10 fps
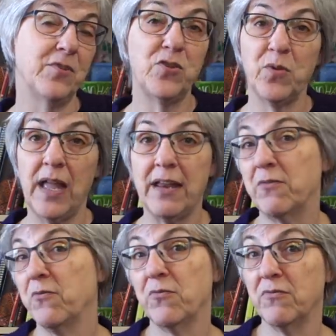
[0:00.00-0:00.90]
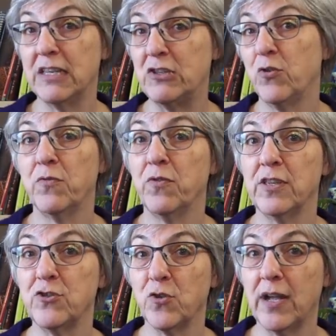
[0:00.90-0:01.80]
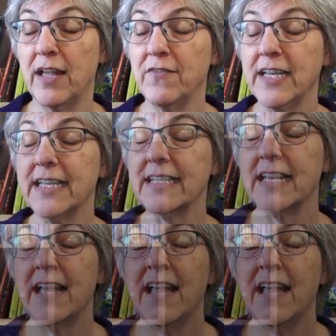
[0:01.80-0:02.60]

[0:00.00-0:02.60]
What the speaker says: do it for the joy of it.